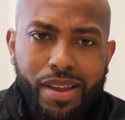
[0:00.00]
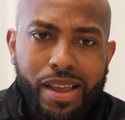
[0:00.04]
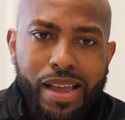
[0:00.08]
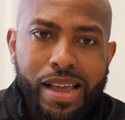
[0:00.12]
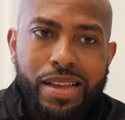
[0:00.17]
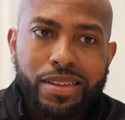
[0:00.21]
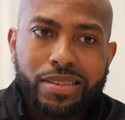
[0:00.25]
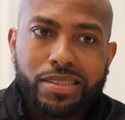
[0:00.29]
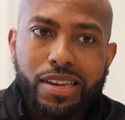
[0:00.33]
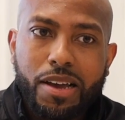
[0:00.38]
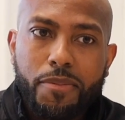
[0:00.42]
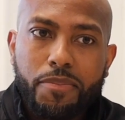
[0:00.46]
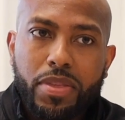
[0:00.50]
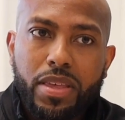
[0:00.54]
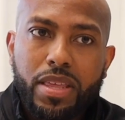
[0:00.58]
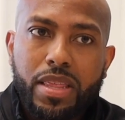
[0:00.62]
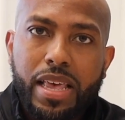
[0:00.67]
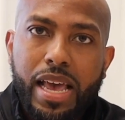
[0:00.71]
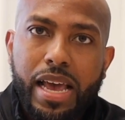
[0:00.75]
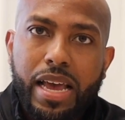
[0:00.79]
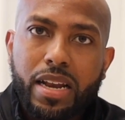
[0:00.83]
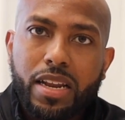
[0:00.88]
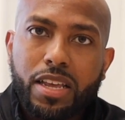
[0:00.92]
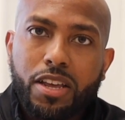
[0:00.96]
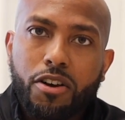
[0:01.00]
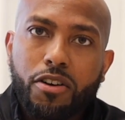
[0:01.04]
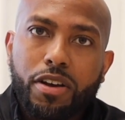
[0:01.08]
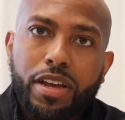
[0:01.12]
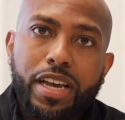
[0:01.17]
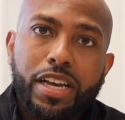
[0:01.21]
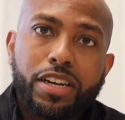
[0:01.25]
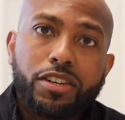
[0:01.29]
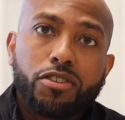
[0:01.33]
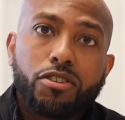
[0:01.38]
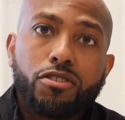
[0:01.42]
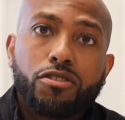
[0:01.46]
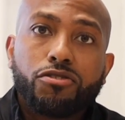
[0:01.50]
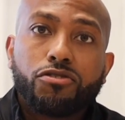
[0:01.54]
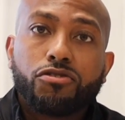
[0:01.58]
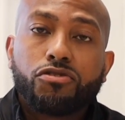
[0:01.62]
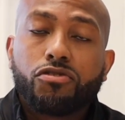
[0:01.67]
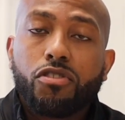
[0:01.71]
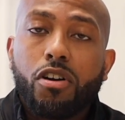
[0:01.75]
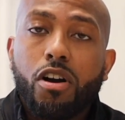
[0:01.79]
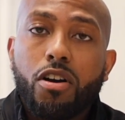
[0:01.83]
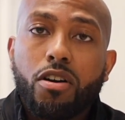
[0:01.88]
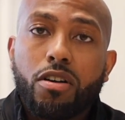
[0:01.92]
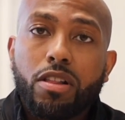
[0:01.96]
it's something that, you know, an internal
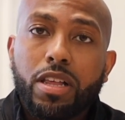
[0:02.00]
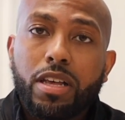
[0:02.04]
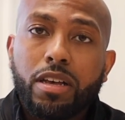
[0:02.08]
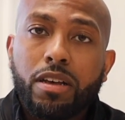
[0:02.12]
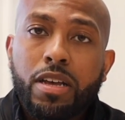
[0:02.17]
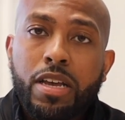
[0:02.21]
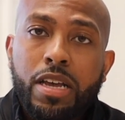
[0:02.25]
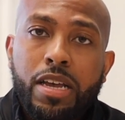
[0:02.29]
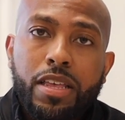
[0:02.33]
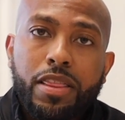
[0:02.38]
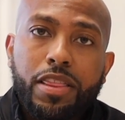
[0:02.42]
struggle